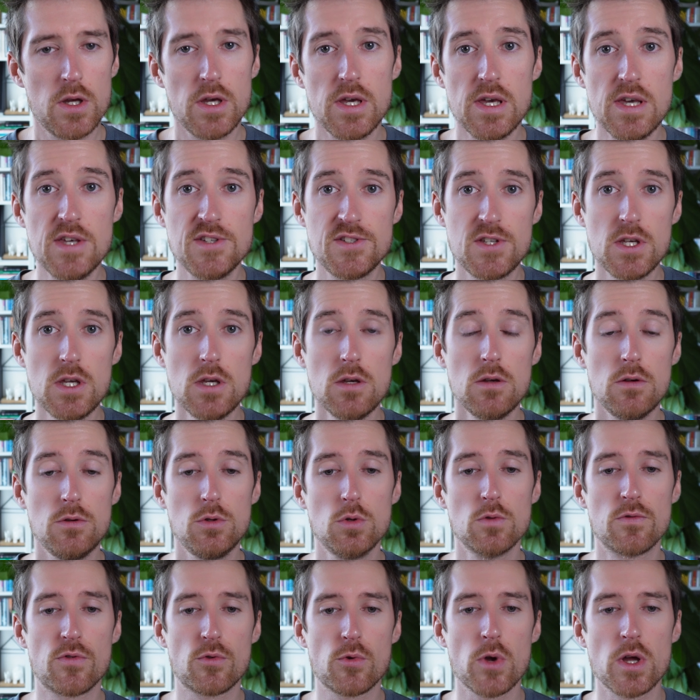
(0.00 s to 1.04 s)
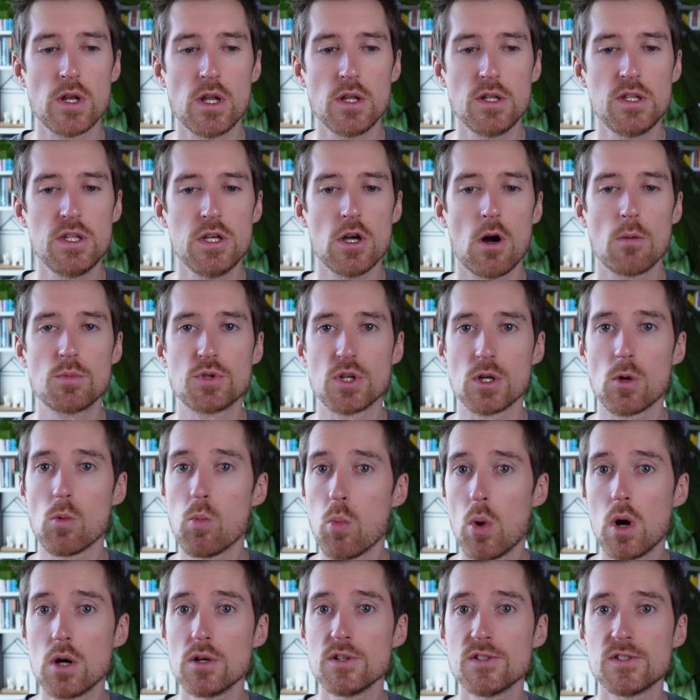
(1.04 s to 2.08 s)
Easy. You've created the object
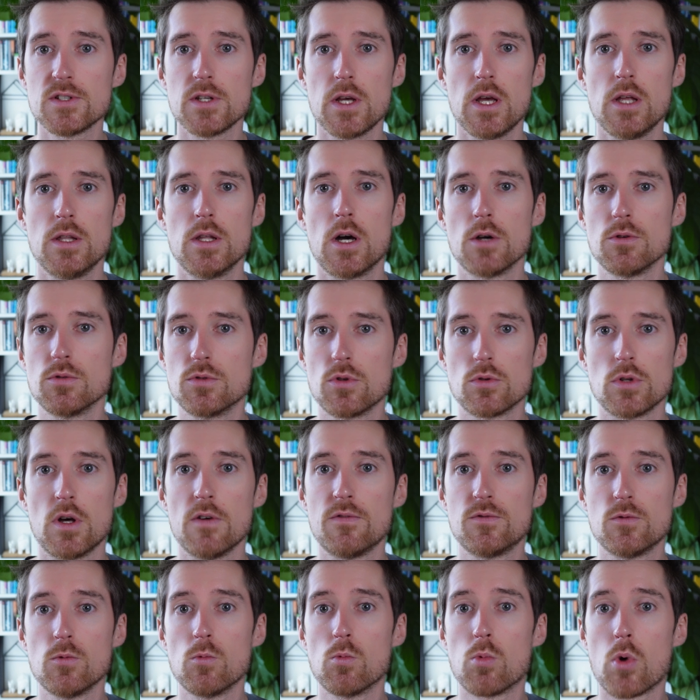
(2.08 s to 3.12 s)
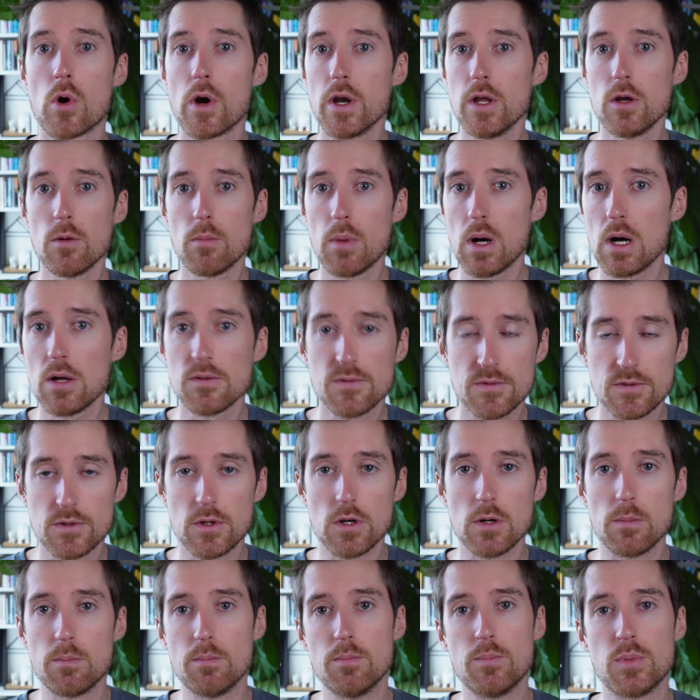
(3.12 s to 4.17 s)
once, and now you don't have to worry about
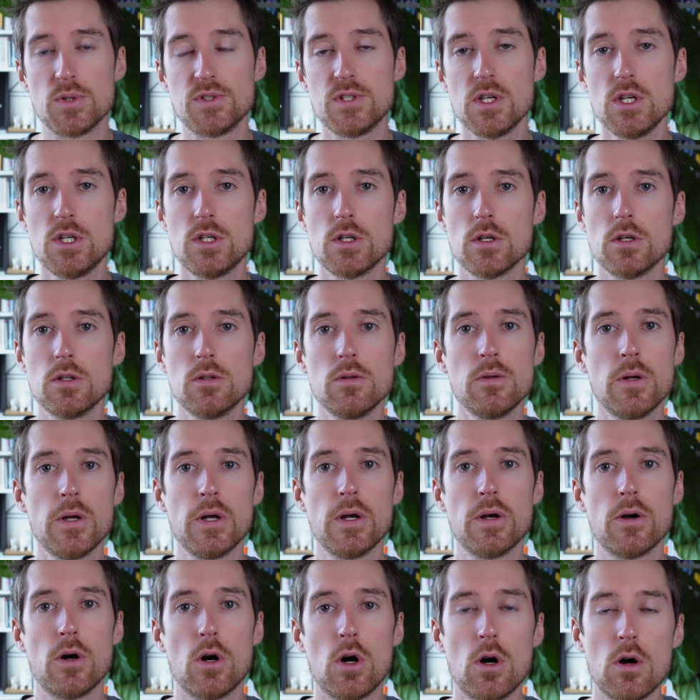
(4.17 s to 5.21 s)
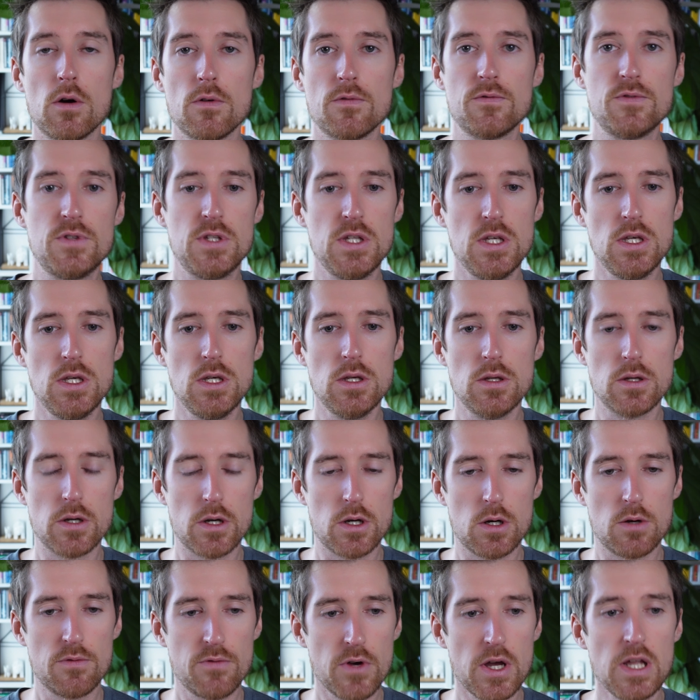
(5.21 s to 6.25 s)
the position of
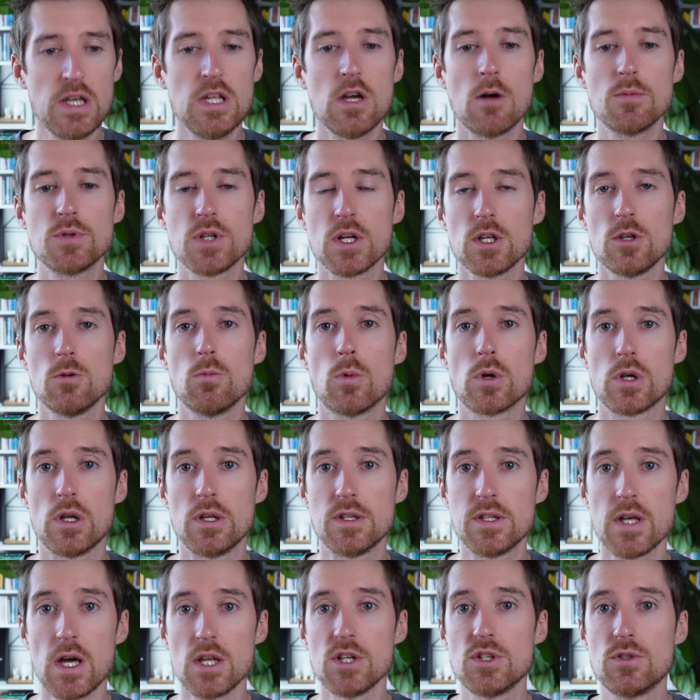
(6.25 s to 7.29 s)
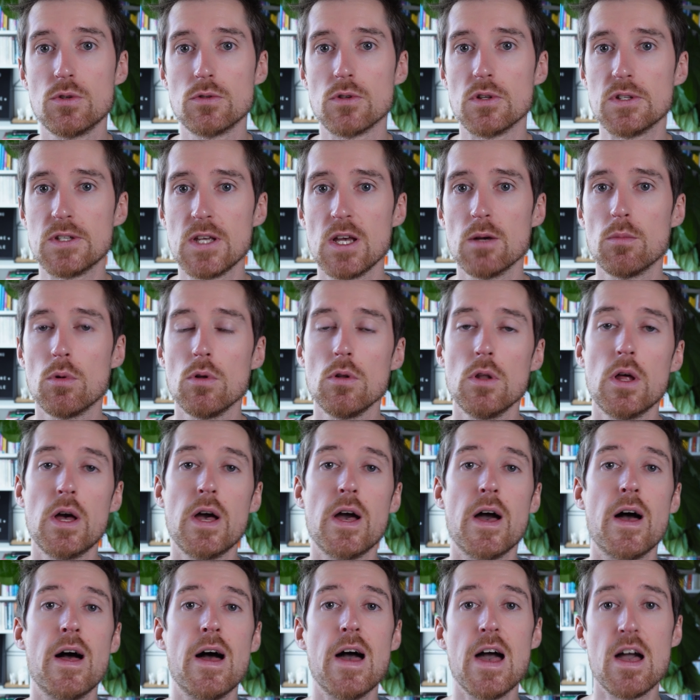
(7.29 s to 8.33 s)
any object you want to attach to the table
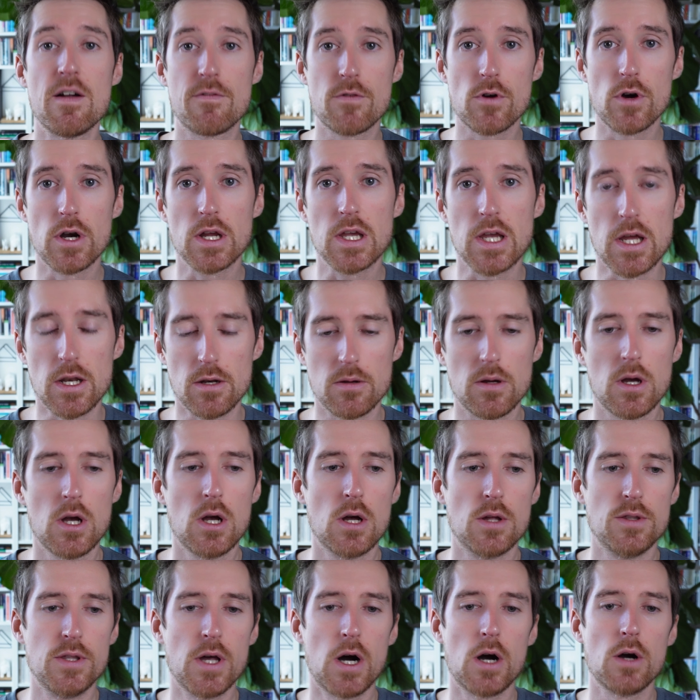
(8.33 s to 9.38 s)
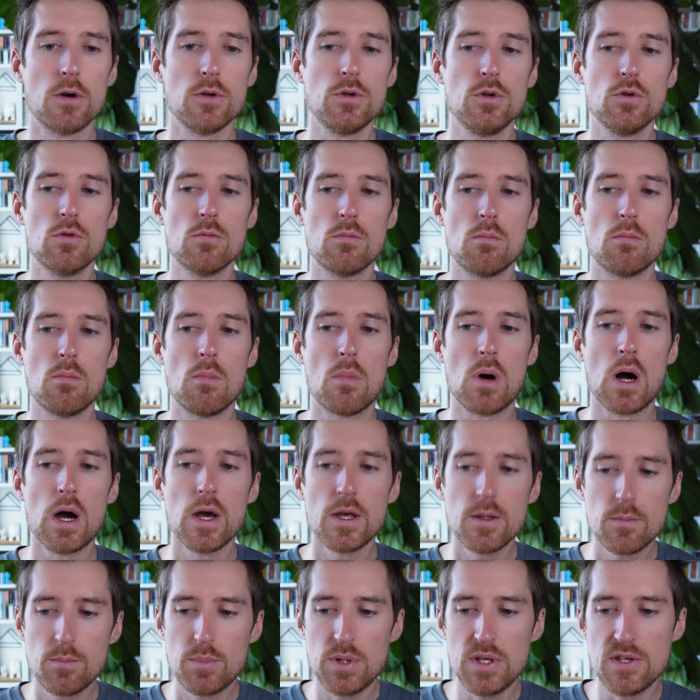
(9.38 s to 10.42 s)
ever again. Now you
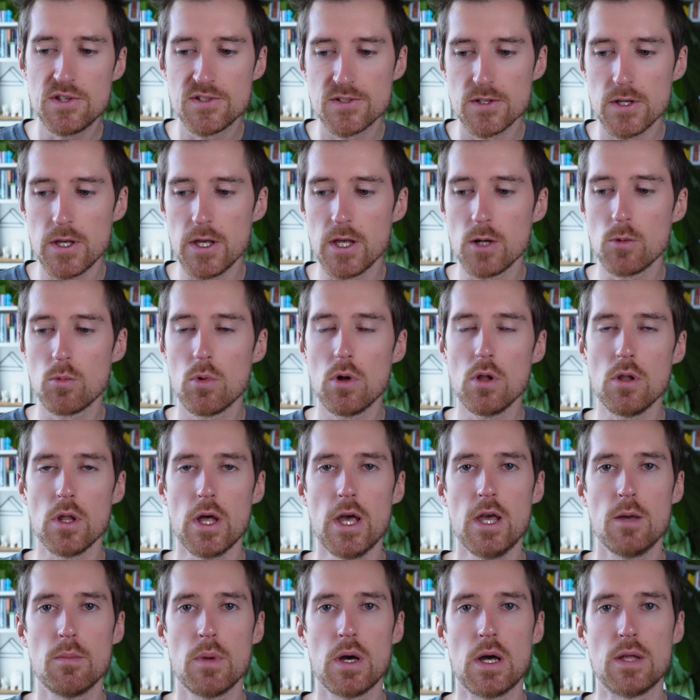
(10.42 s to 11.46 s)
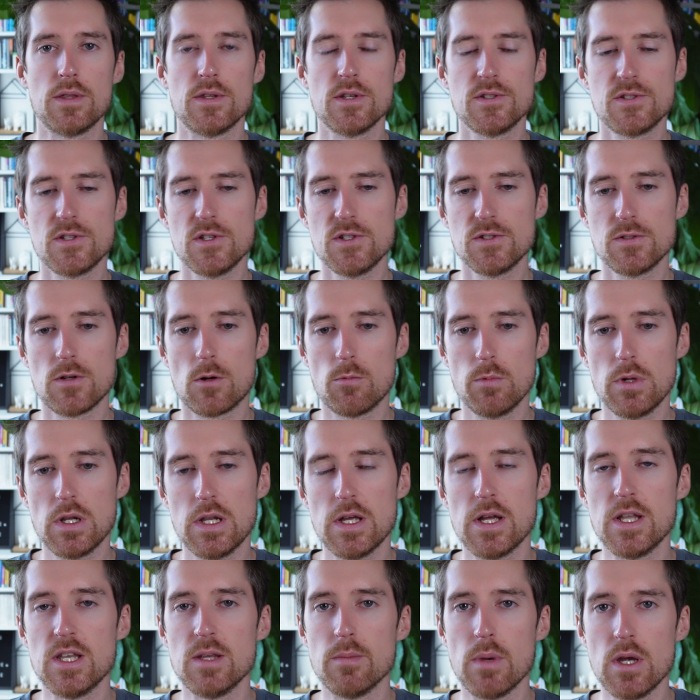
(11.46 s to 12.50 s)
might be saying, well, hey Matt, this is not
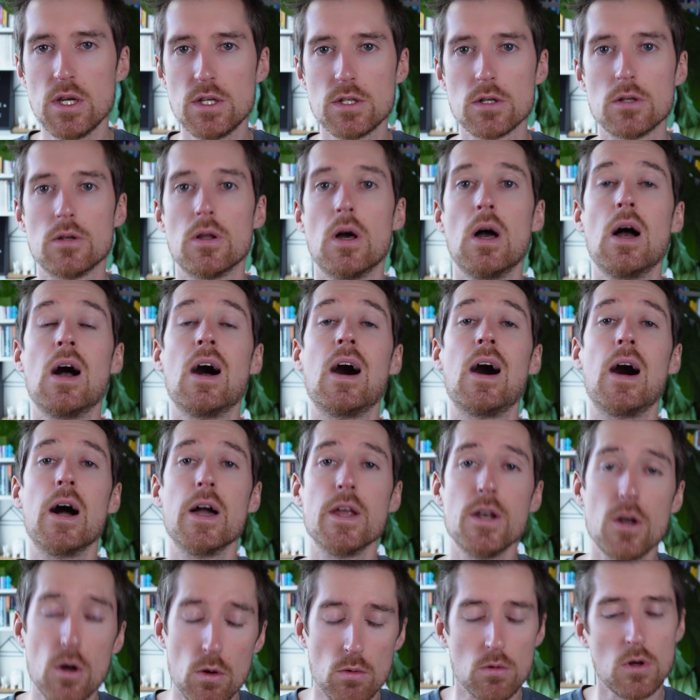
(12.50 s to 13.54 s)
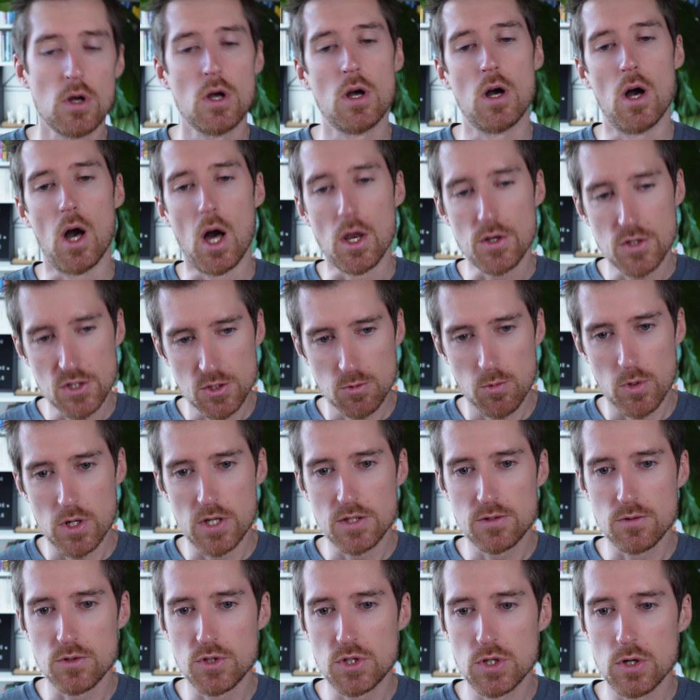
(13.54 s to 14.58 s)
really animation. I know, I just
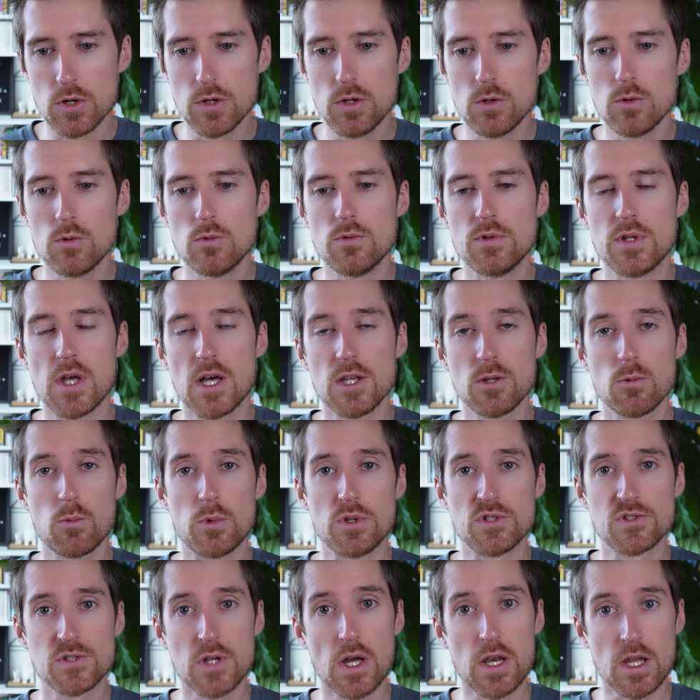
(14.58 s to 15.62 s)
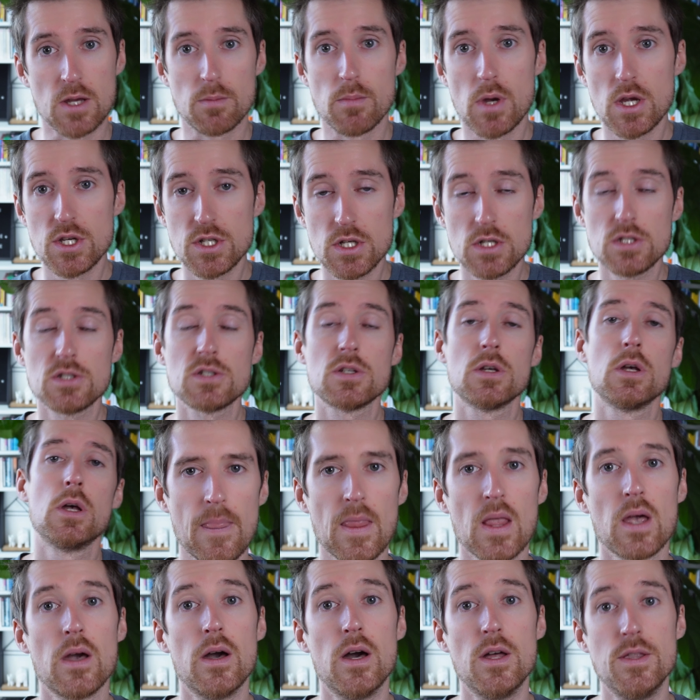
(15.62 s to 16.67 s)
wanted to show you that with static meshes,
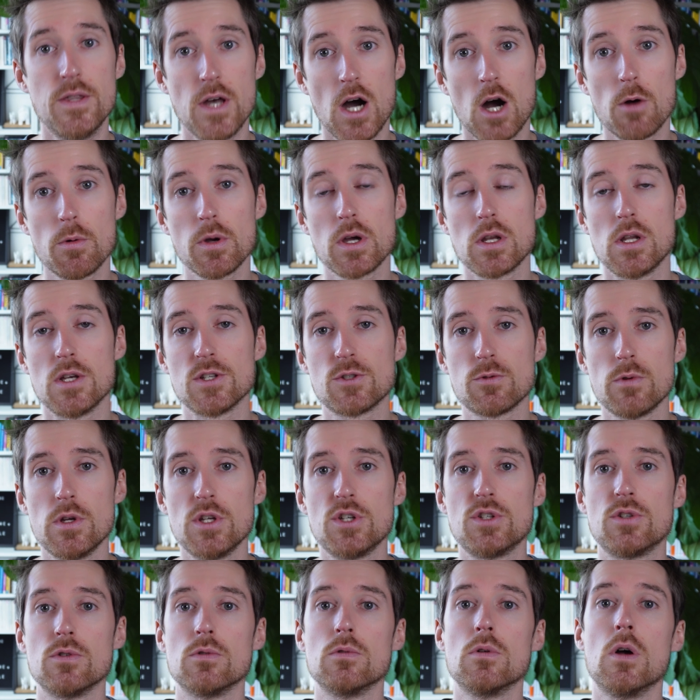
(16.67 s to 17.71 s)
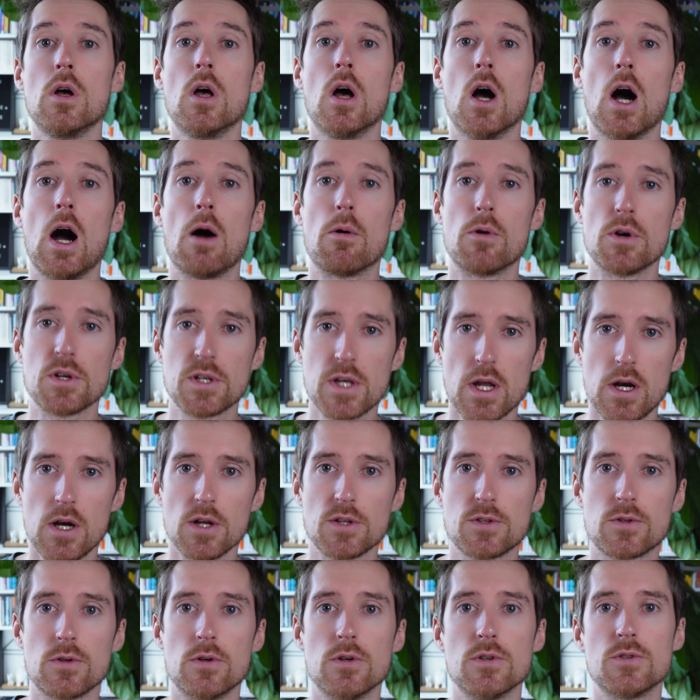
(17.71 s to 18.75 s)
and now we're gonna switch to our
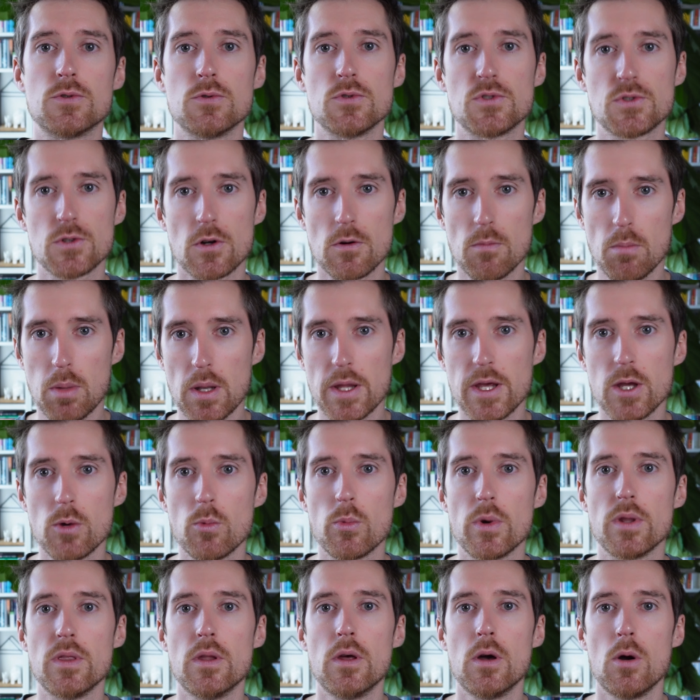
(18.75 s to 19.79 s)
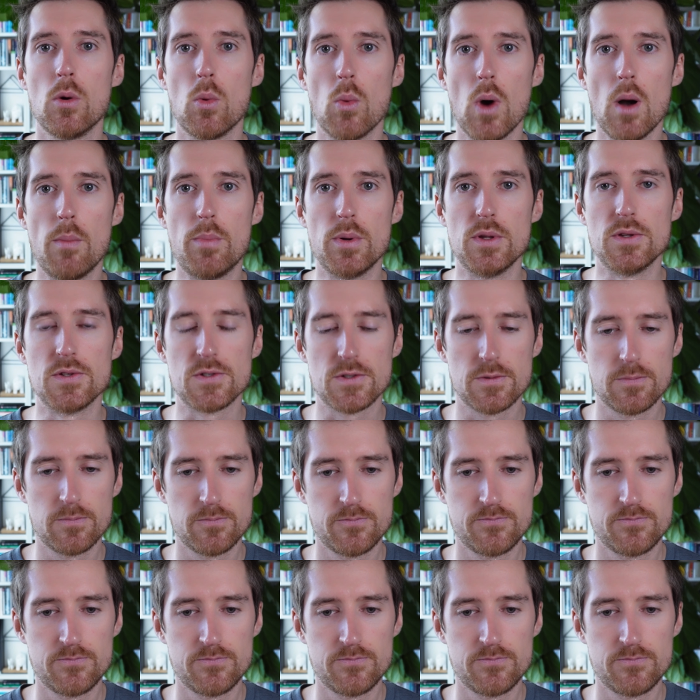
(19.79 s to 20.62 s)
character to start playing with weapons.